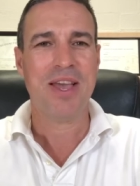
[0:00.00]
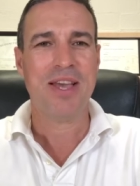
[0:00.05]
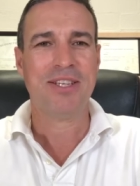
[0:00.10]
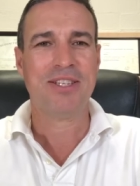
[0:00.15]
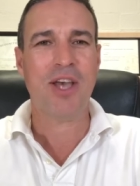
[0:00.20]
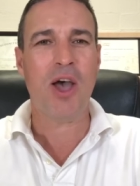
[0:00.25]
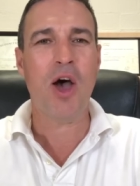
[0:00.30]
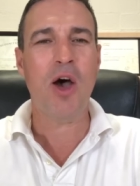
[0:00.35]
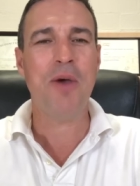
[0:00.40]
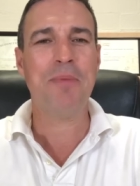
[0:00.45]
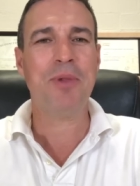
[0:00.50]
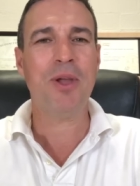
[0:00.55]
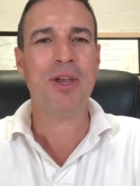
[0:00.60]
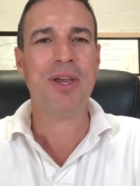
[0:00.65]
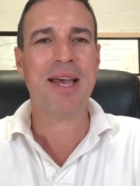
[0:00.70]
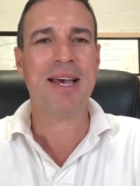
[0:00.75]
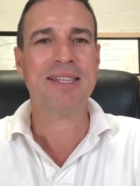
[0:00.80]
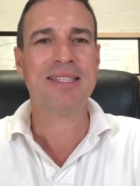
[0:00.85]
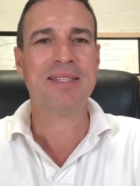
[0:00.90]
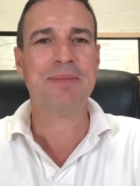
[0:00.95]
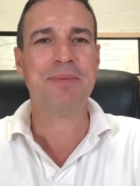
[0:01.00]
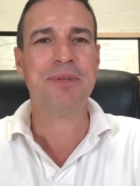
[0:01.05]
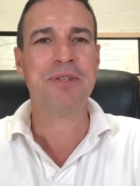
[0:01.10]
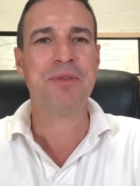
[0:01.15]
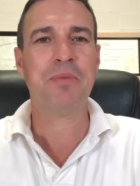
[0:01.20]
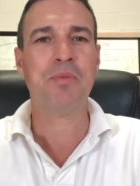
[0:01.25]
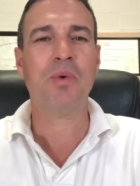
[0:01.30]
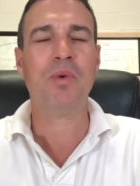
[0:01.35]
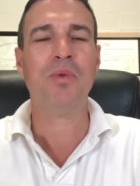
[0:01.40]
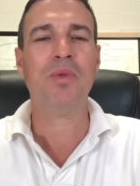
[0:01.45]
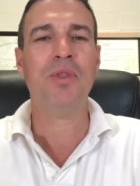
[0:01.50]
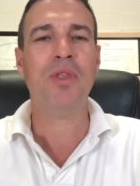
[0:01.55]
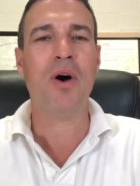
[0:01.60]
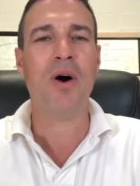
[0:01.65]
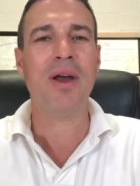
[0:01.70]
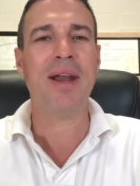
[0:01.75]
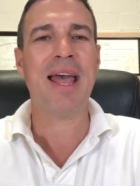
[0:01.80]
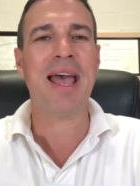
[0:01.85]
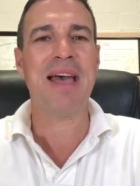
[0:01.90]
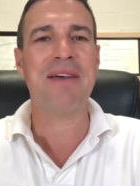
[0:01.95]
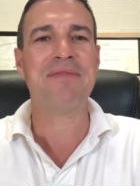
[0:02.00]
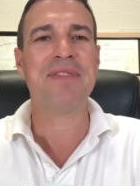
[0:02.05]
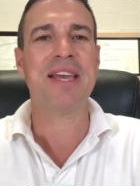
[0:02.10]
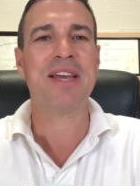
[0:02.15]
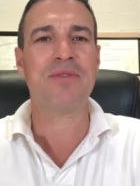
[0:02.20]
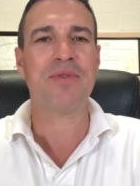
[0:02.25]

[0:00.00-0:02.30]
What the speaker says: So home loan customers will not have their